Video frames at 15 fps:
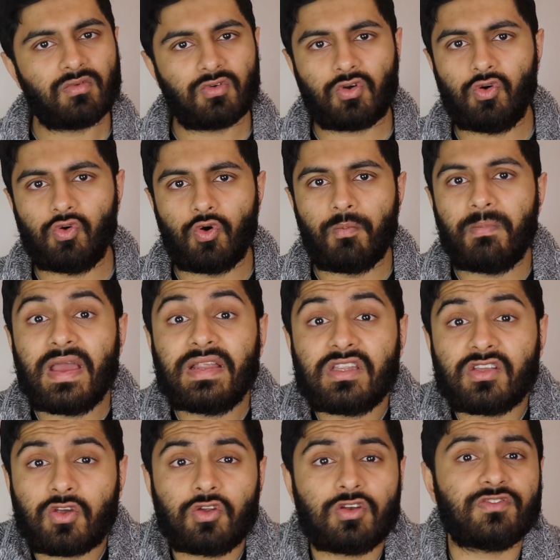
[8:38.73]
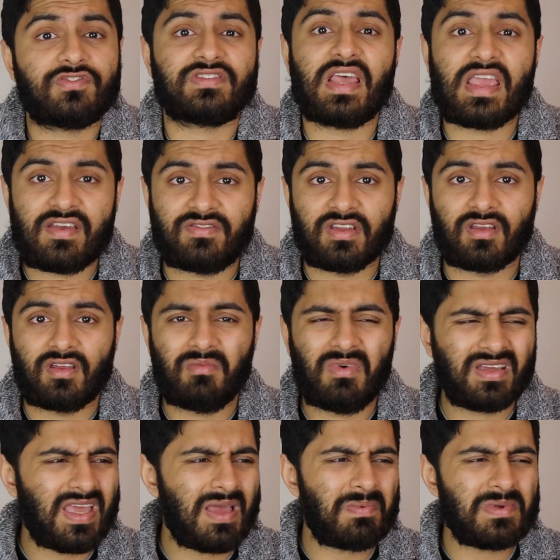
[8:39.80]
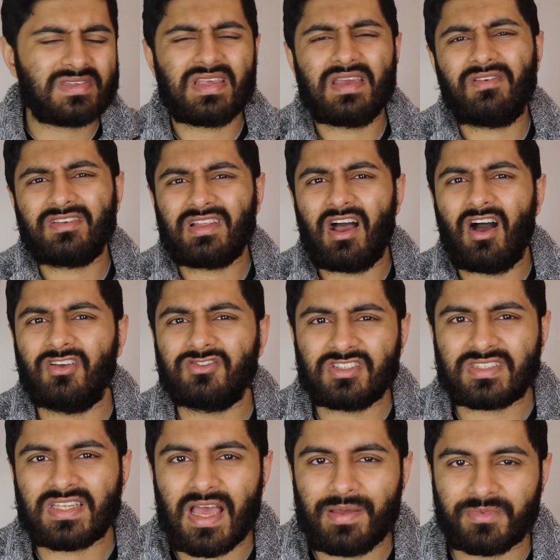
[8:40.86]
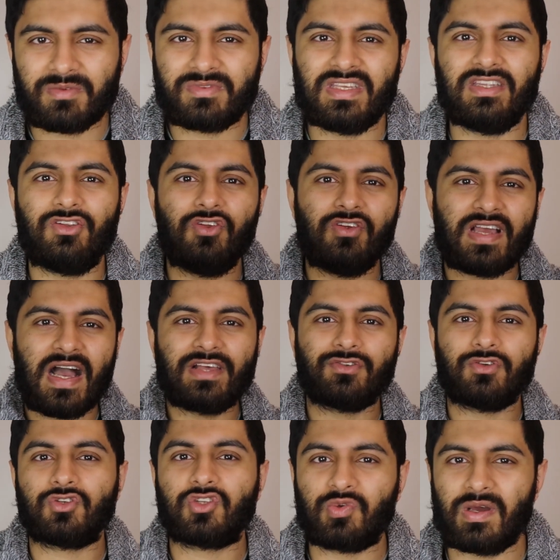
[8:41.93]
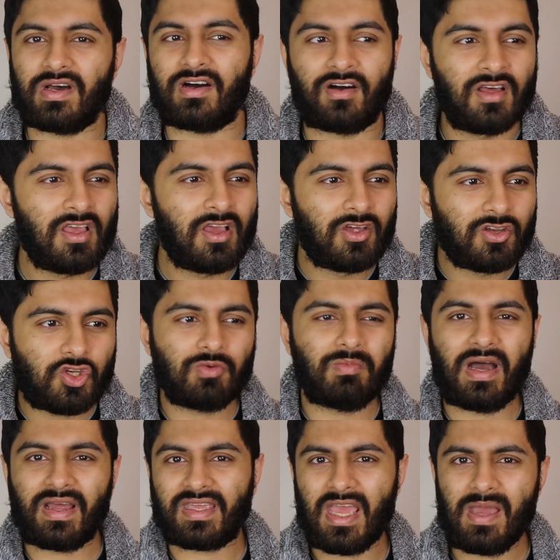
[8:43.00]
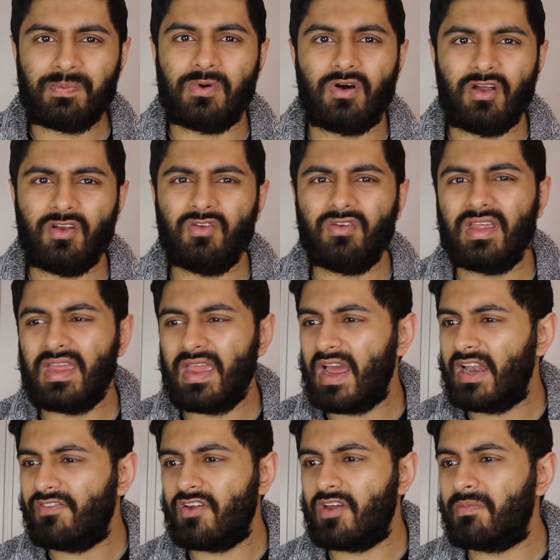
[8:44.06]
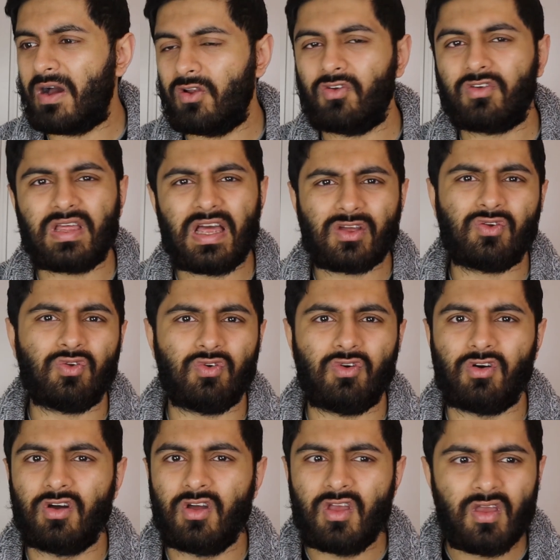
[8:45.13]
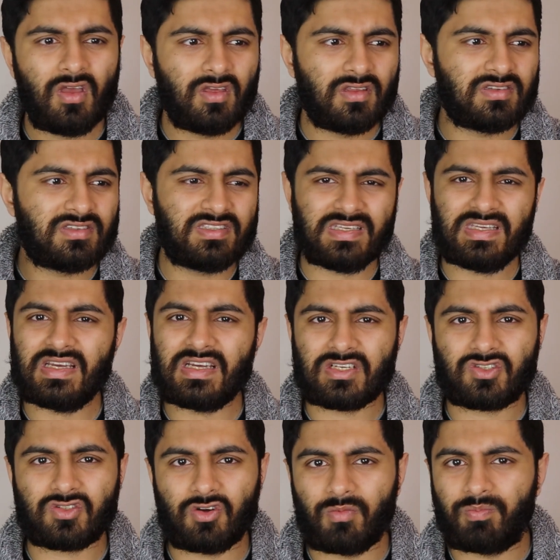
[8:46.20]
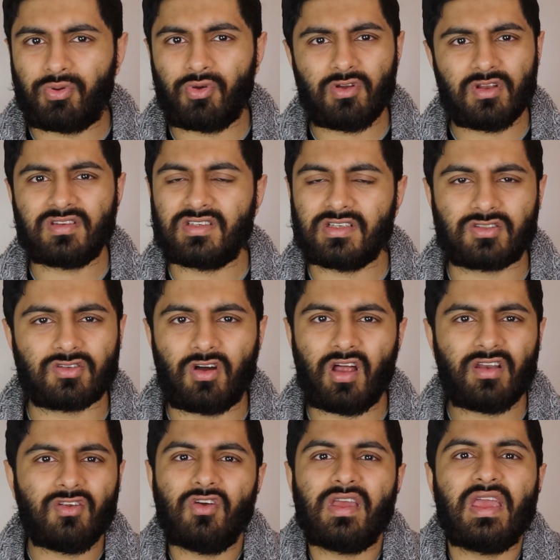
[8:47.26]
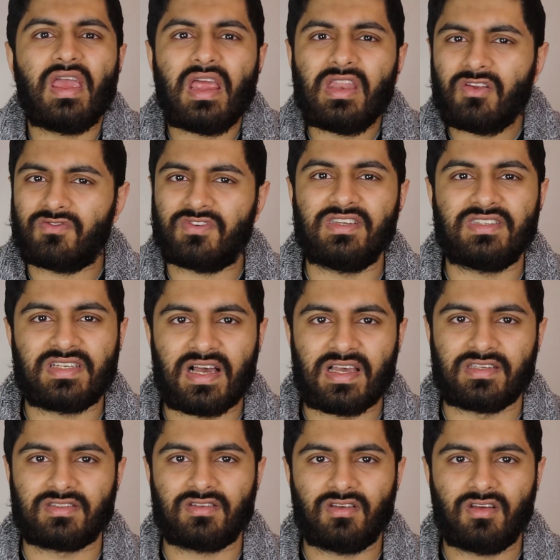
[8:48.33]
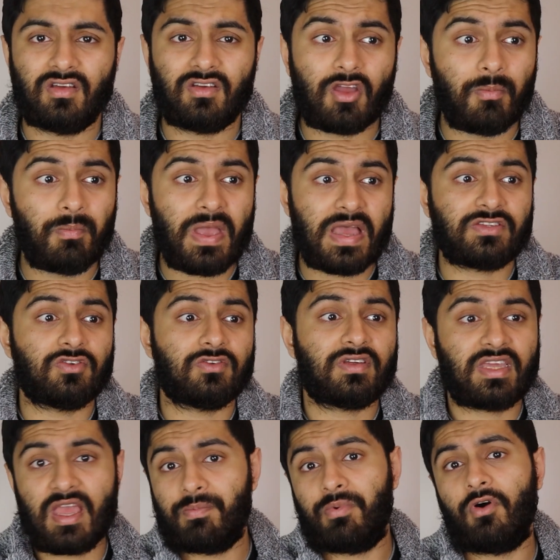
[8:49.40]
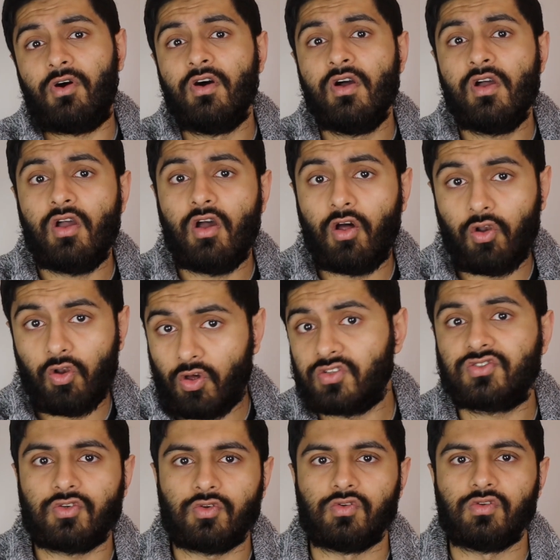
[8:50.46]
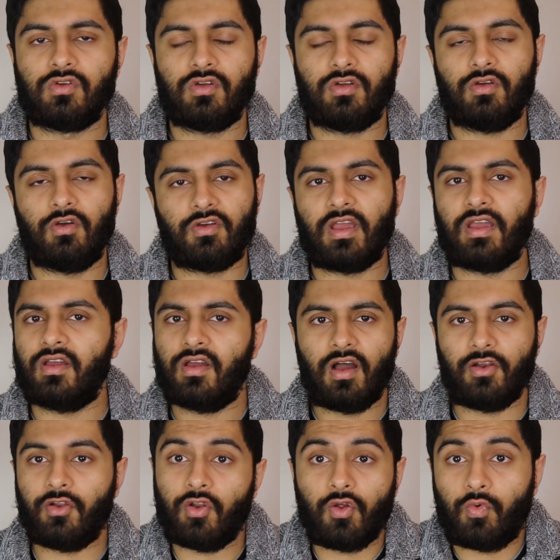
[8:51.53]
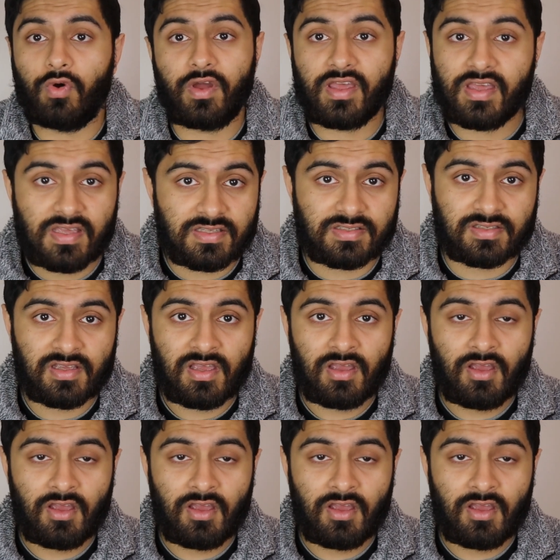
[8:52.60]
Cool. Mendy could have saved it. Kepa saved us like 100 times. I've seen you guys on Twitter talking about Kepa. I don't hear anything about Lukaku or Ziyech or Pulisic, or I don't hear any of these guys compared to Kepa, Alonso. Okay, I don't know what it is.